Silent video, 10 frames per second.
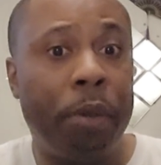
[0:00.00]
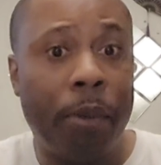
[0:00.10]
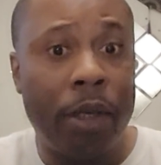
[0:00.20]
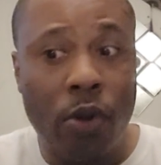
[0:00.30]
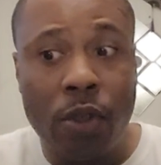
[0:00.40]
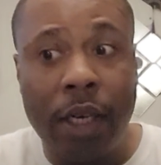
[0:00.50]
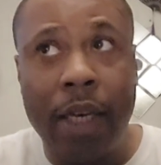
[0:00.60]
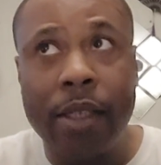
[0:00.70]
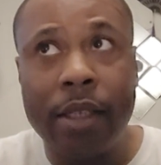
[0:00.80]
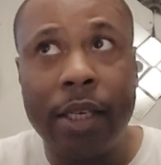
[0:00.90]
Remember, I told you
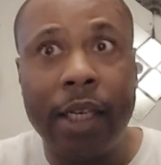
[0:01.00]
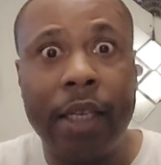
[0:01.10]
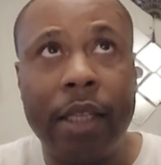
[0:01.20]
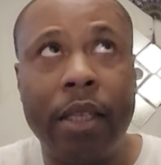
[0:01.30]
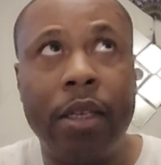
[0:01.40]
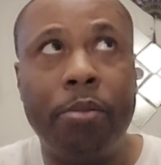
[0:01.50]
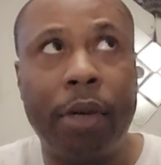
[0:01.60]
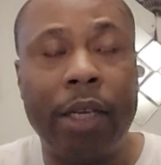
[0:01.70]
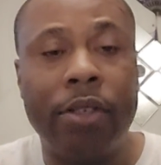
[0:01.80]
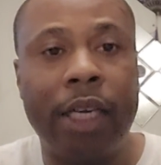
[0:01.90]
guys the
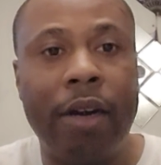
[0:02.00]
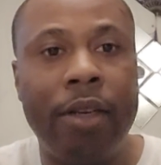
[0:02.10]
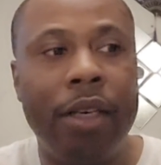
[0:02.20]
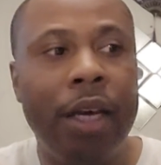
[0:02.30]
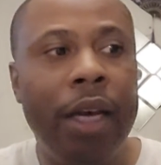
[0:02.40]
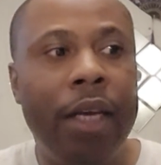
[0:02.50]
Placer County,